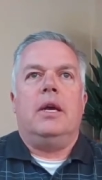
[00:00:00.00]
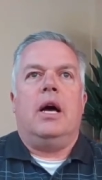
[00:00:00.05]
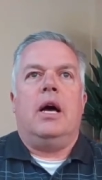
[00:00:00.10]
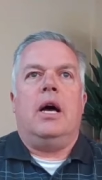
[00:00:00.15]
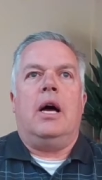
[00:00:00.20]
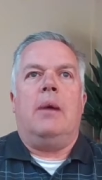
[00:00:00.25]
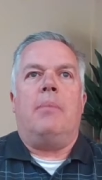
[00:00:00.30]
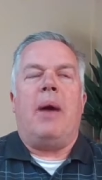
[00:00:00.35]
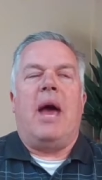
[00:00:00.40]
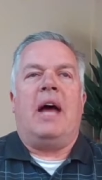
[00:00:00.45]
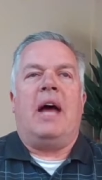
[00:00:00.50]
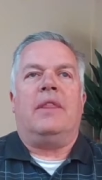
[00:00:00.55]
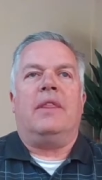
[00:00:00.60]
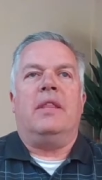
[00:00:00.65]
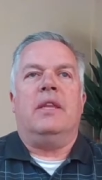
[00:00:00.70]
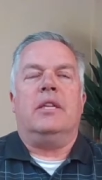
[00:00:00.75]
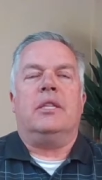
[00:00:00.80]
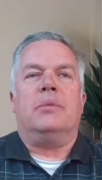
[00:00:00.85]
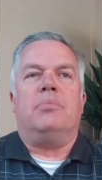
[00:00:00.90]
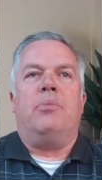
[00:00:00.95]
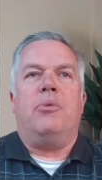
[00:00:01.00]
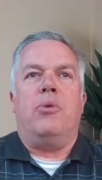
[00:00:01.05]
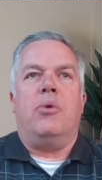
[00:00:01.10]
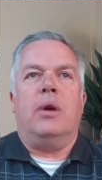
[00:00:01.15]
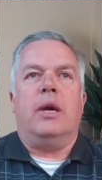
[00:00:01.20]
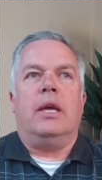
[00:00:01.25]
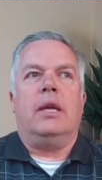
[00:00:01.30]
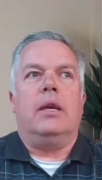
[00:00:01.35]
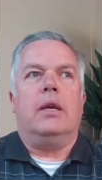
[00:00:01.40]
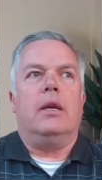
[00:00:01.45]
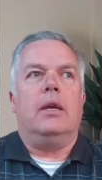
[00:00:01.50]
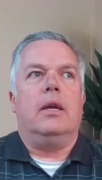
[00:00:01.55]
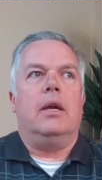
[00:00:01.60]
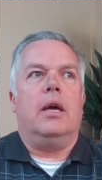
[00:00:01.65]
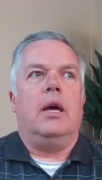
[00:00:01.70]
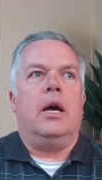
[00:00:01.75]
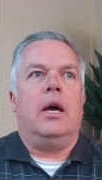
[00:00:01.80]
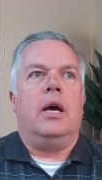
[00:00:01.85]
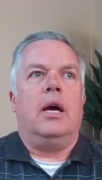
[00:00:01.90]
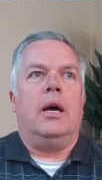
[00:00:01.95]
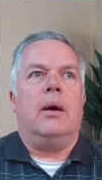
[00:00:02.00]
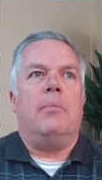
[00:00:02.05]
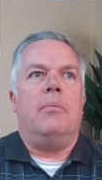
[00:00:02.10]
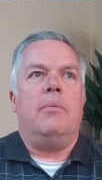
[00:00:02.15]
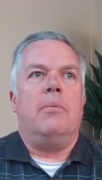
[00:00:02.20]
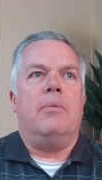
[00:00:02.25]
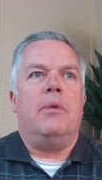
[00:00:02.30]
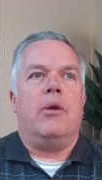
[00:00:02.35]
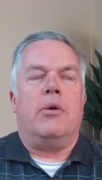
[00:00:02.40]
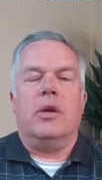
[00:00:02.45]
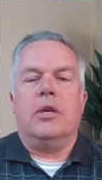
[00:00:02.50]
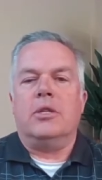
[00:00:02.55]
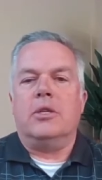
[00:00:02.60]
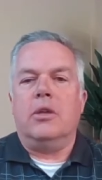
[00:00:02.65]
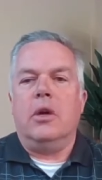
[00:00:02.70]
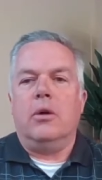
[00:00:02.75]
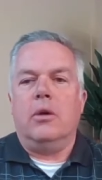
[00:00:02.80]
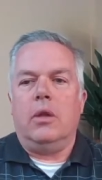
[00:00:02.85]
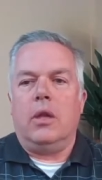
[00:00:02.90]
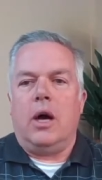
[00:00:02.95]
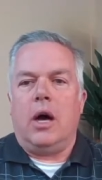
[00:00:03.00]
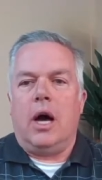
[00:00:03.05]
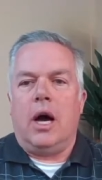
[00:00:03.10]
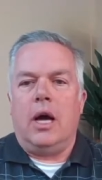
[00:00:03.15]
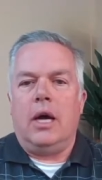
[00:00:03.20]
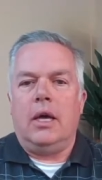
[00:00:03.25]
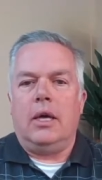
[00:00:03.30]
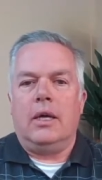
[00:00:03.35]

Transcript: Um, at this point, um, there is no law.